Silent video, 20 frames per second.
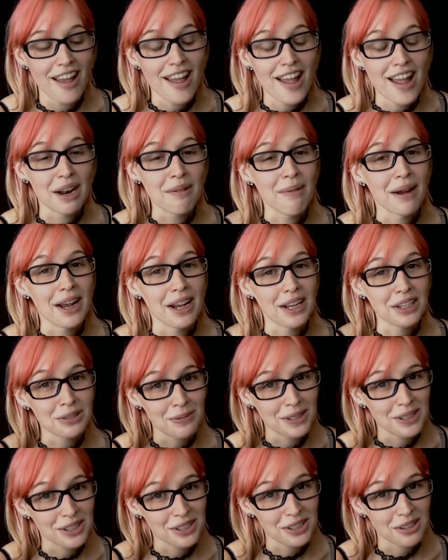and my
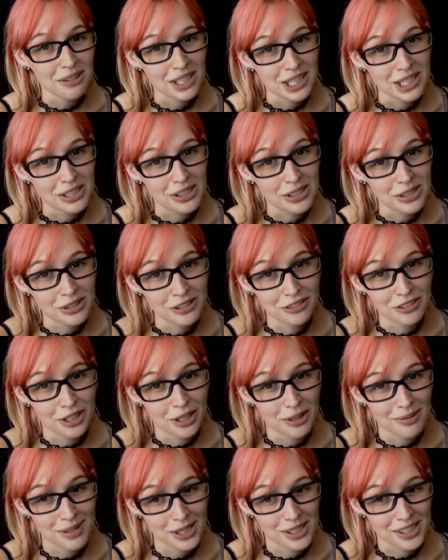husband is going to school for
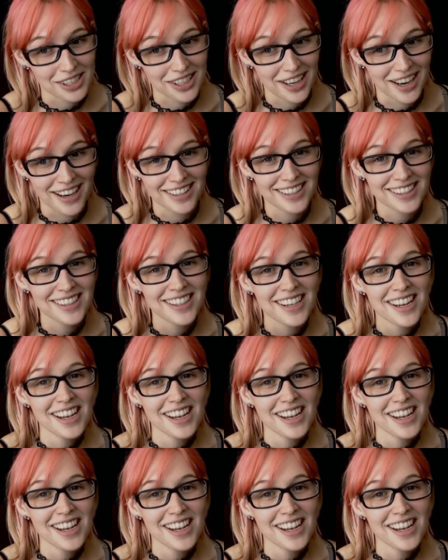computer science.